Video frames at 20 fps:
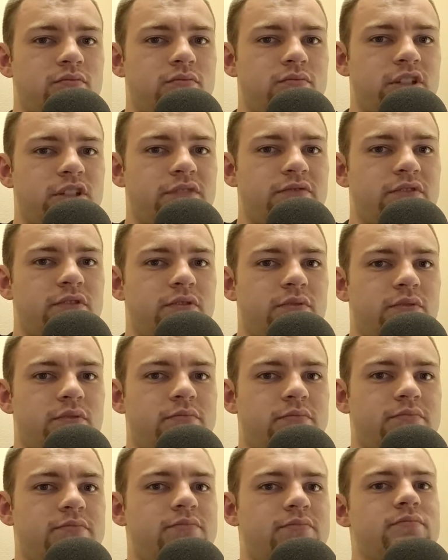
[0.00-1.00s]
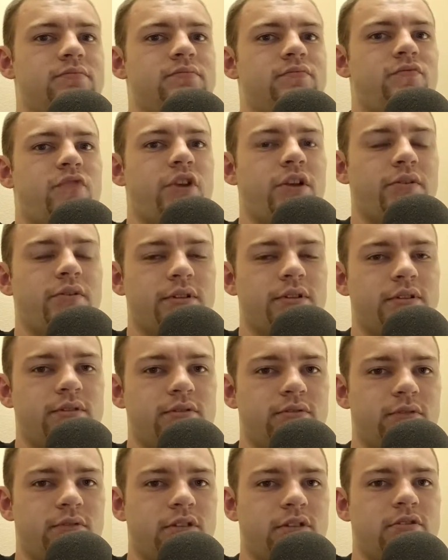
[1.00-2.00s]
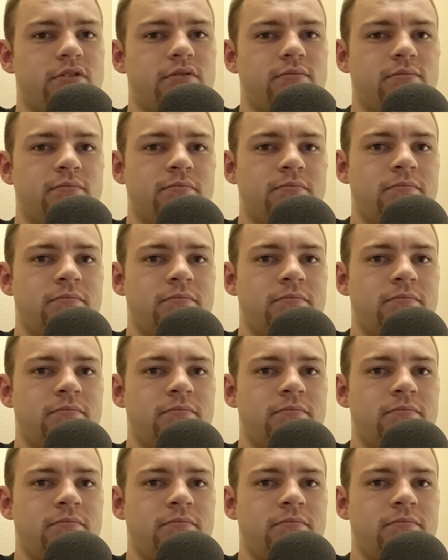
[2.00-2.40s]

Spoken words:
if you frequent Twitch.